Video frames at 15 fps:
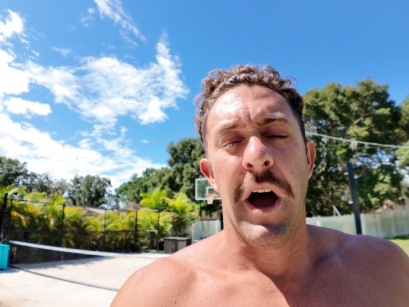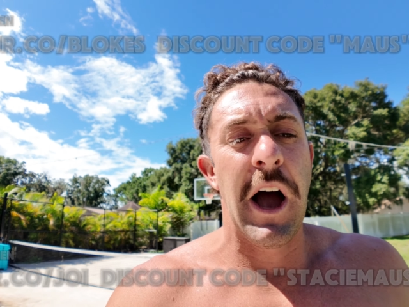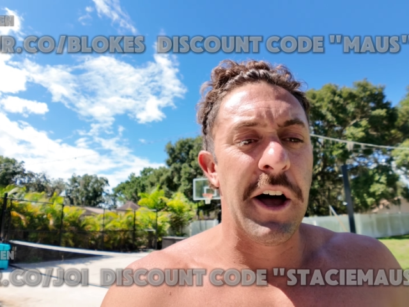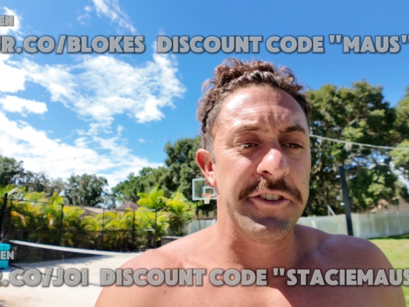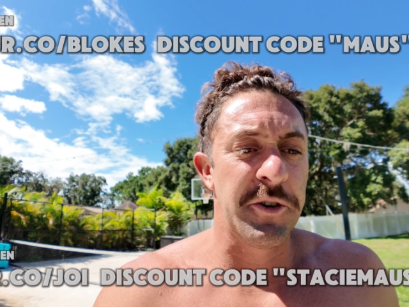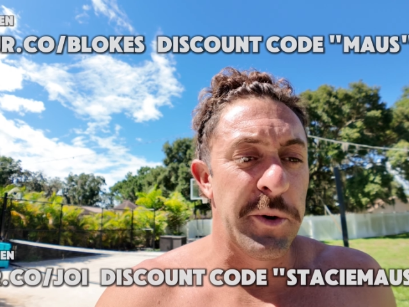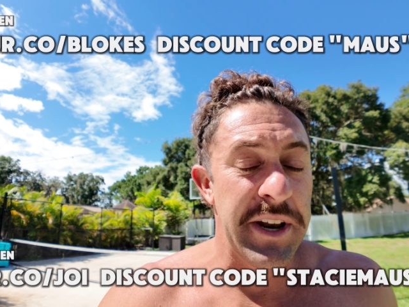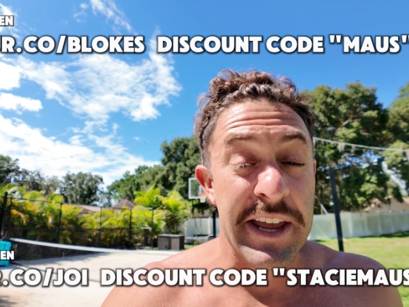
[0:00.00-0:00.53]
I
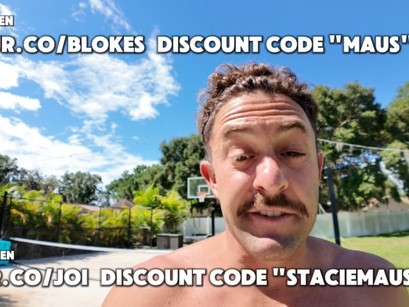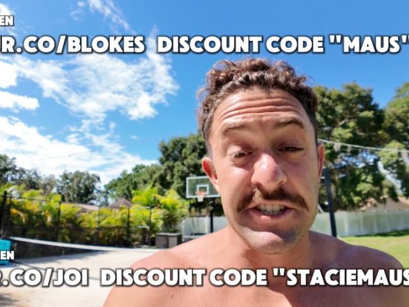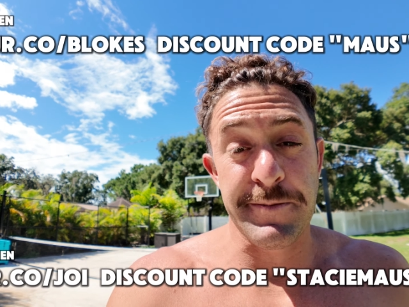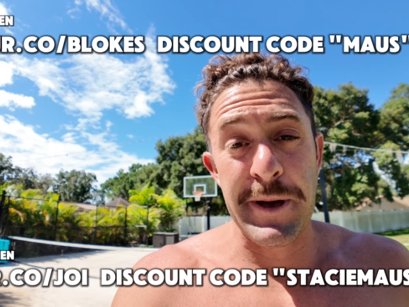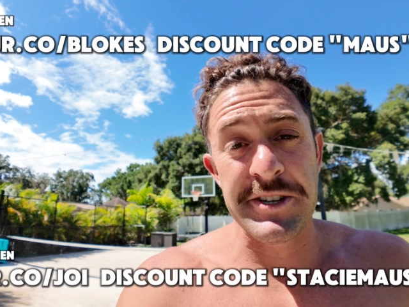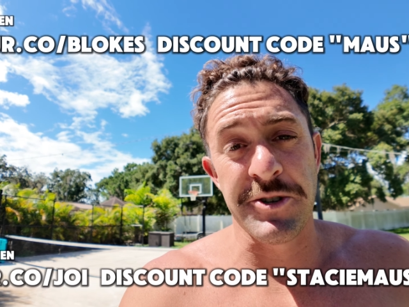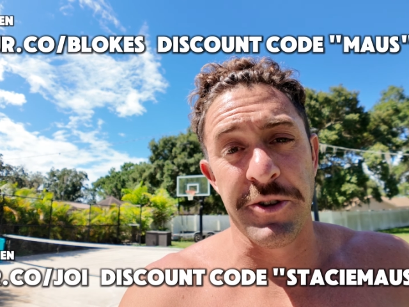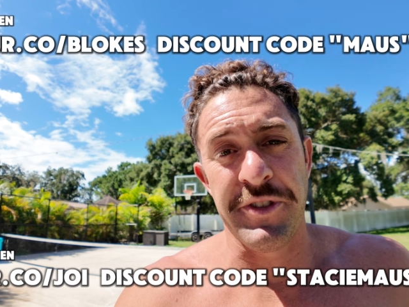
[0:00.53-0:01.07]
also want to give a
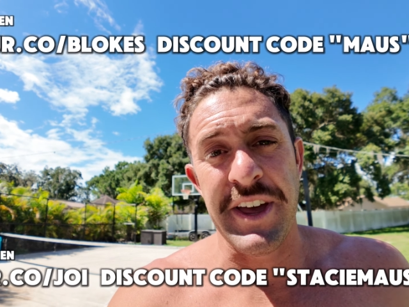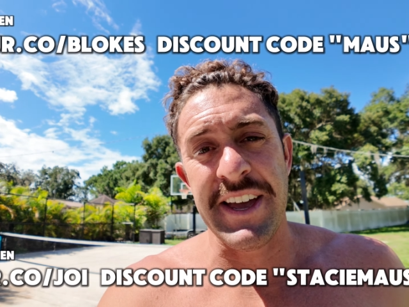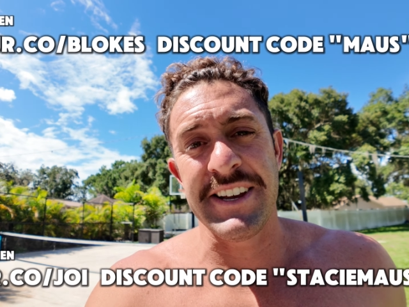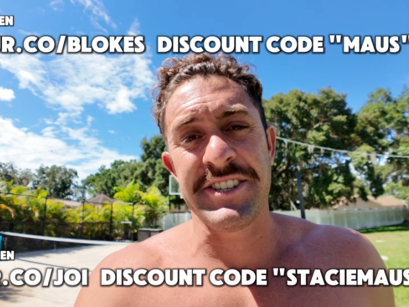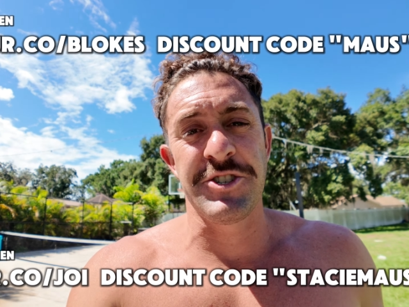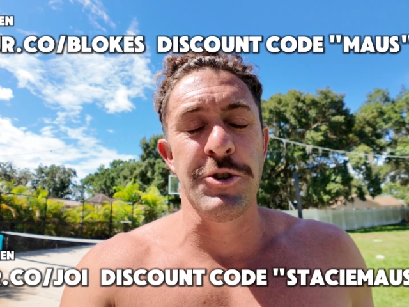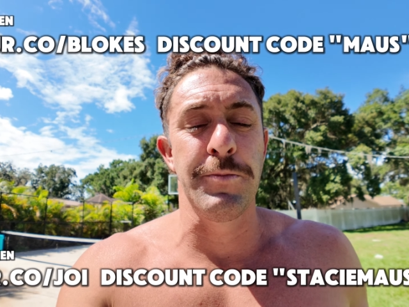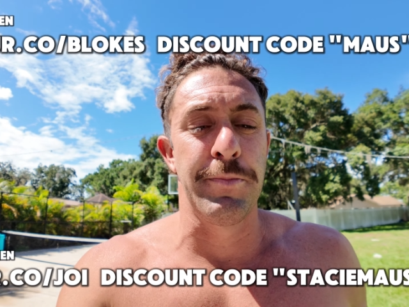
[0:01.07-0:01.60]
special
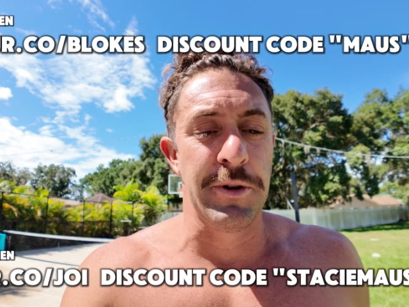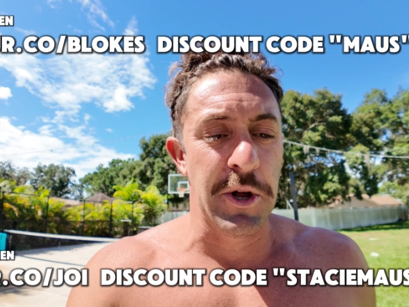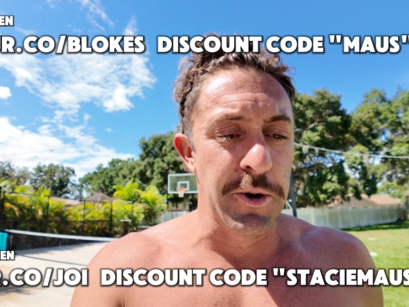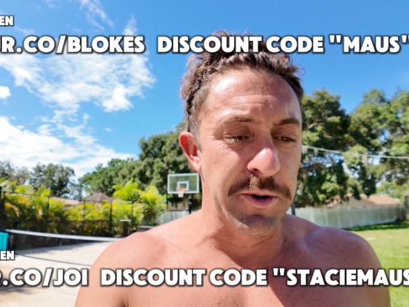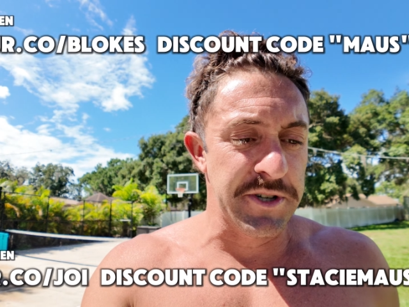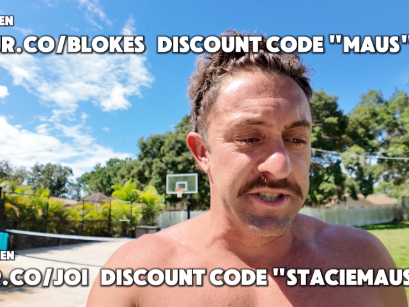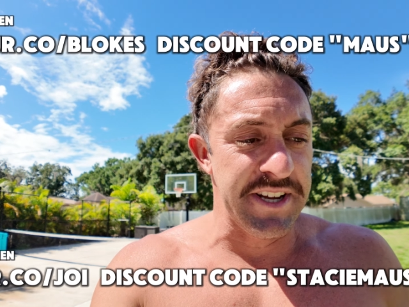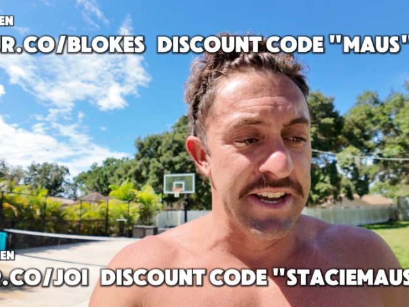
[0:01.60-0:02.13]
thanks to
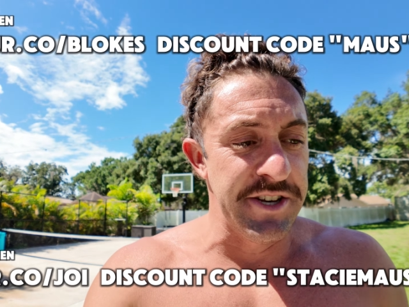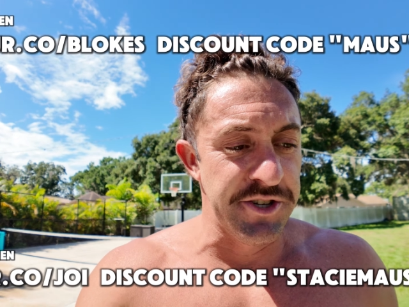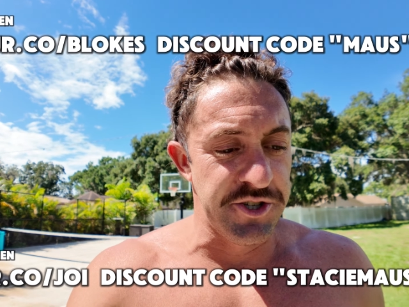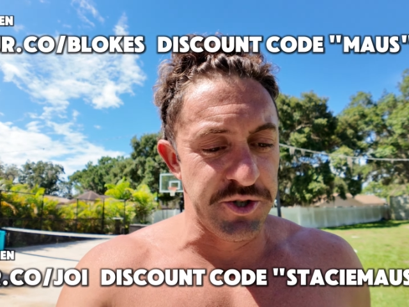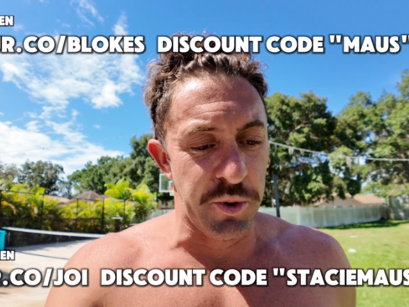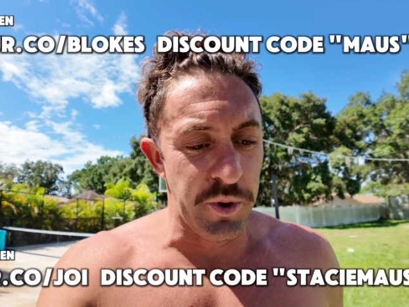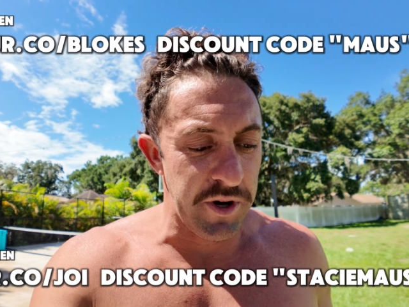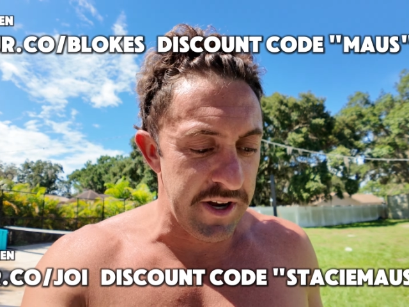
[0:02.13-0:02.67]
Blokes and
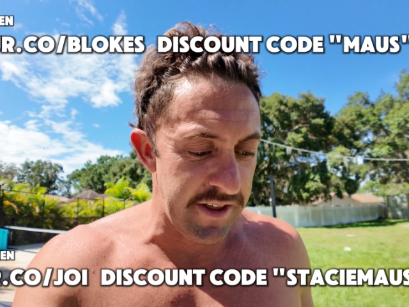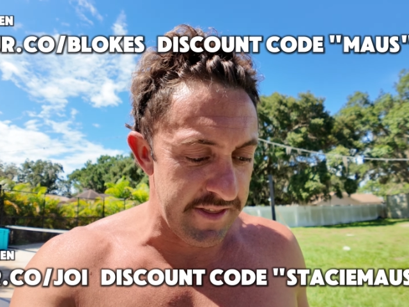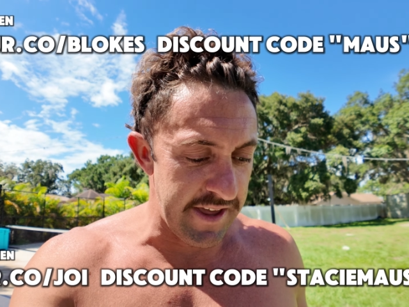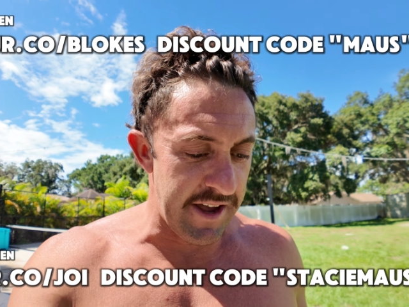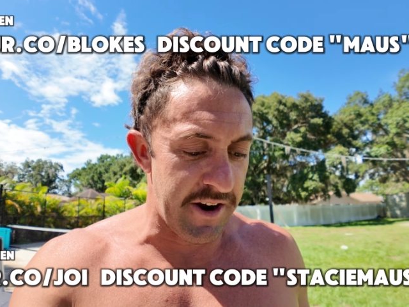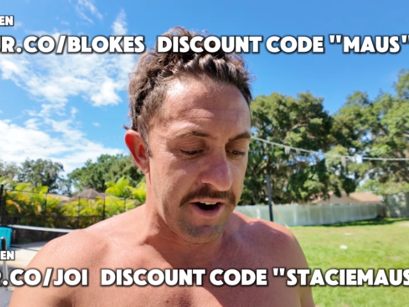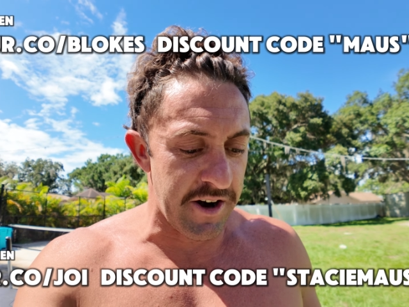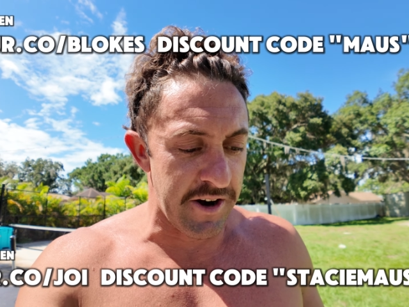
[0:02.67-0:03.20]
Joi.
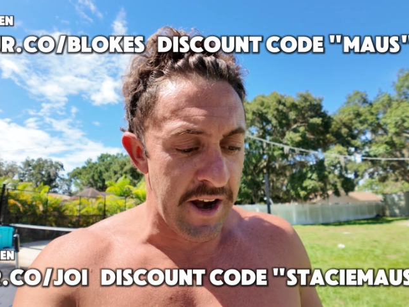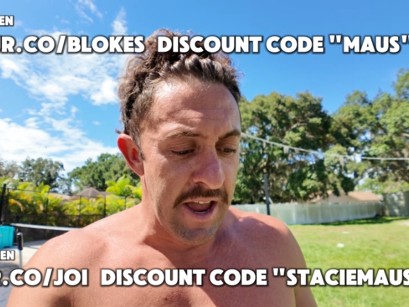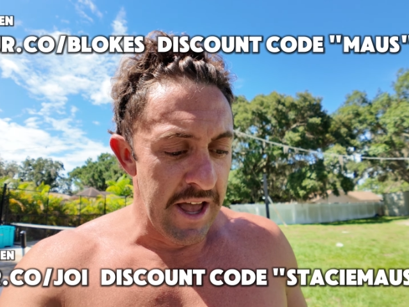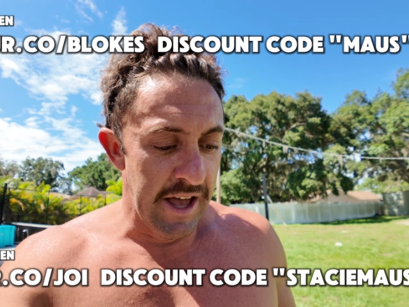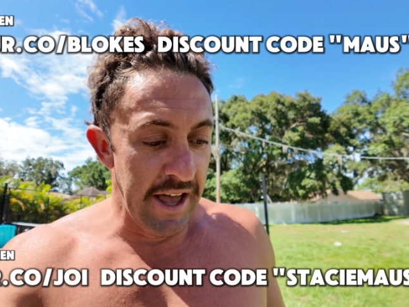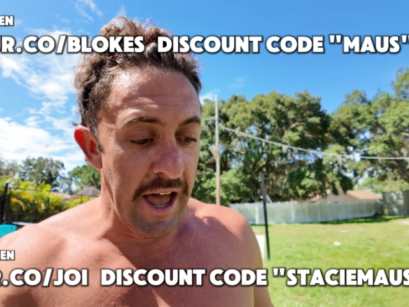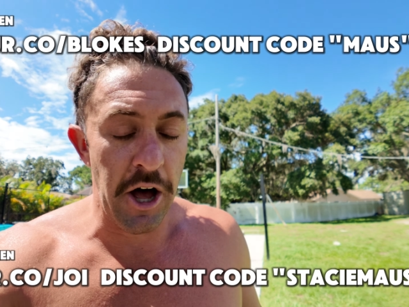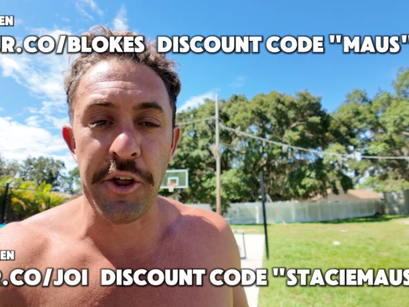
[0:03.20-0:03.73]
They are
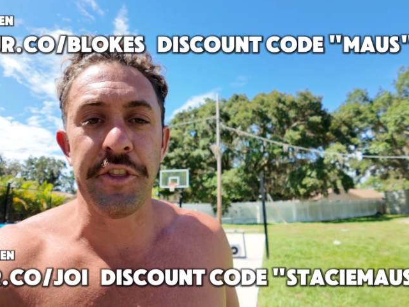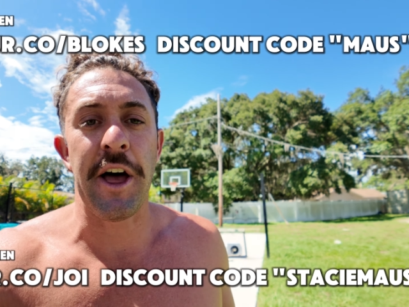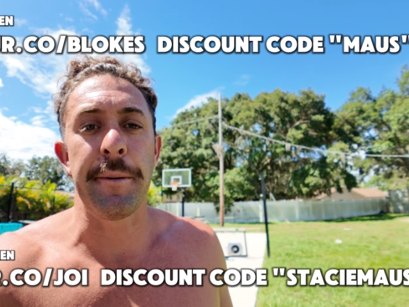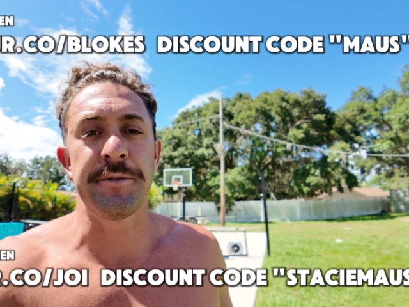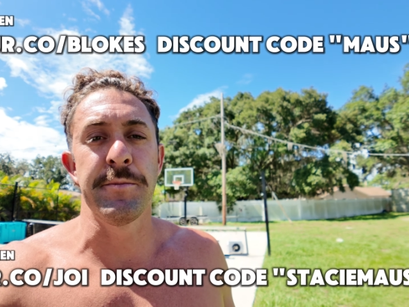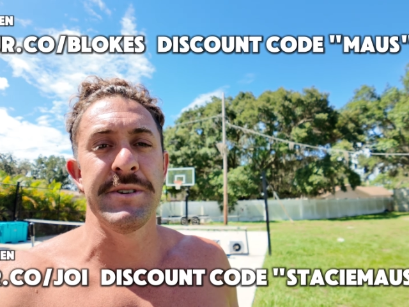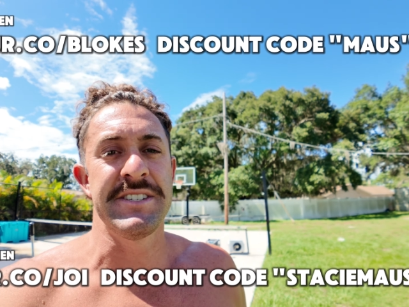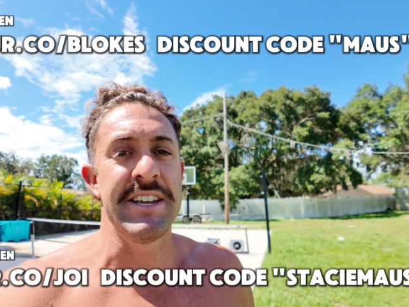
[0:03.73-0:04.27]
a health
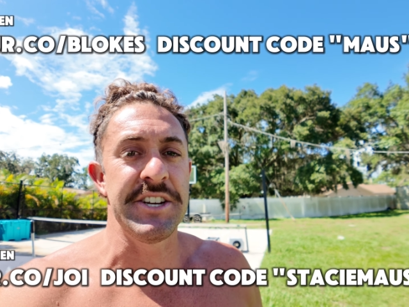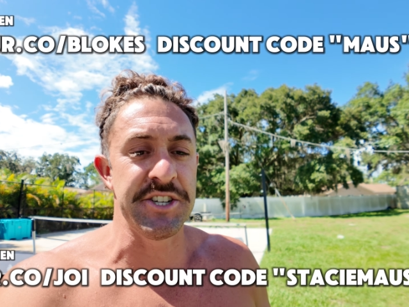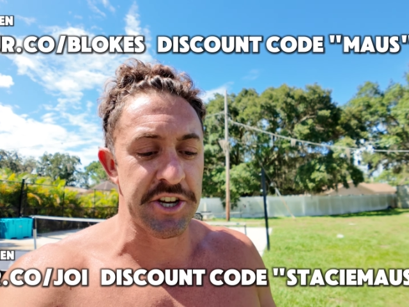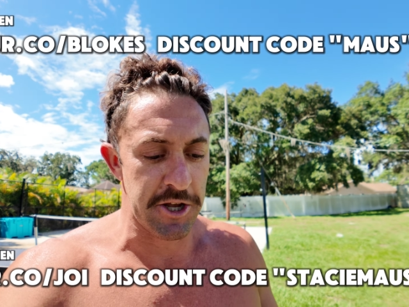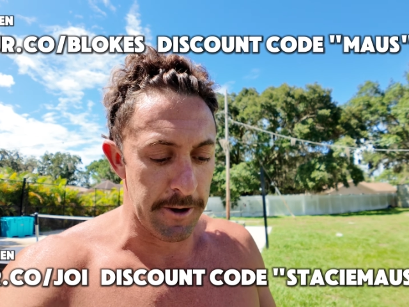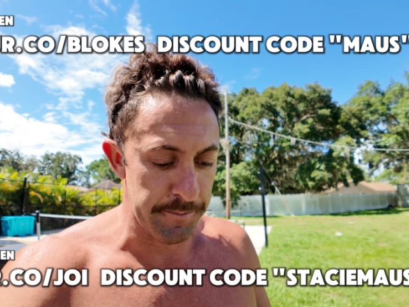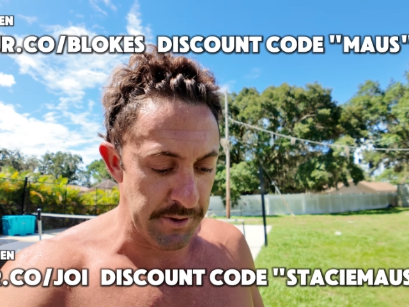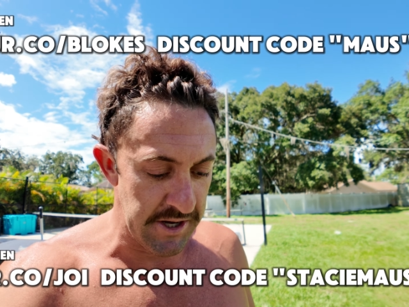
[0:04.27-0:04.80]

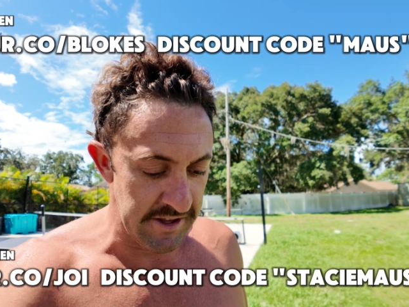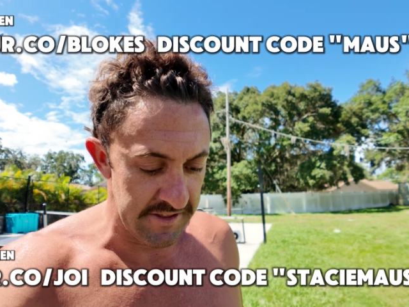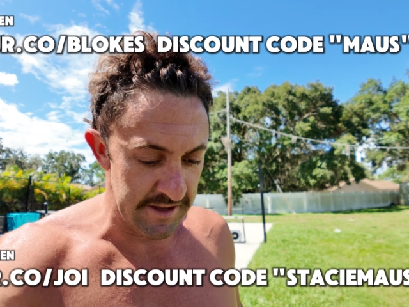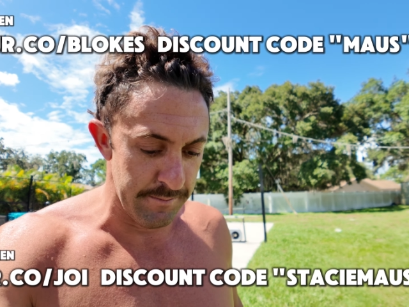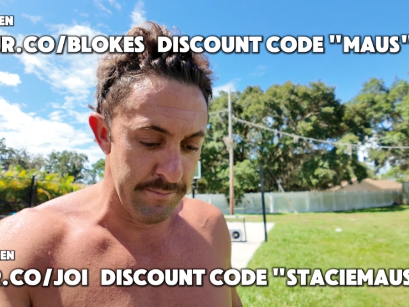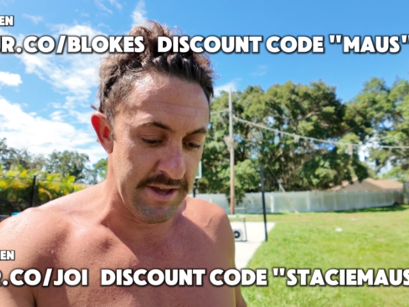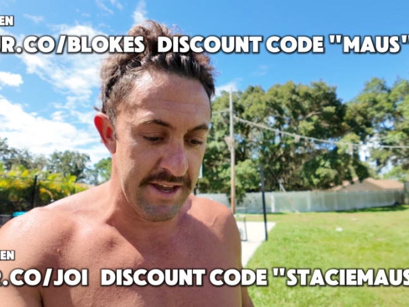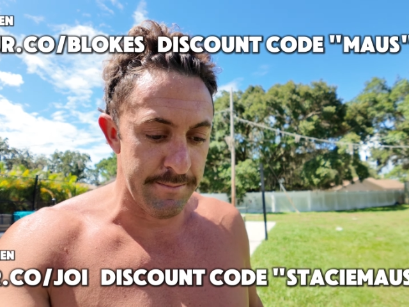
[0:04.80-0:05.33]
optimization company
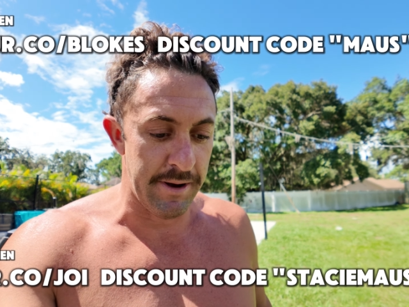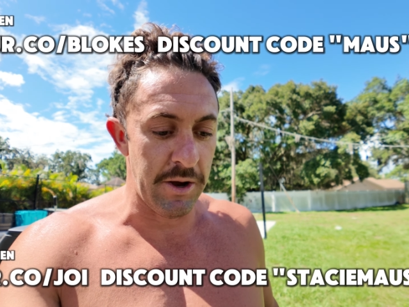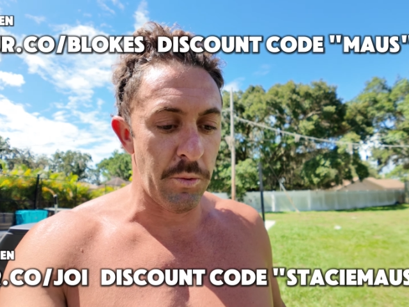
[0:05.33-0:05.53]
that me and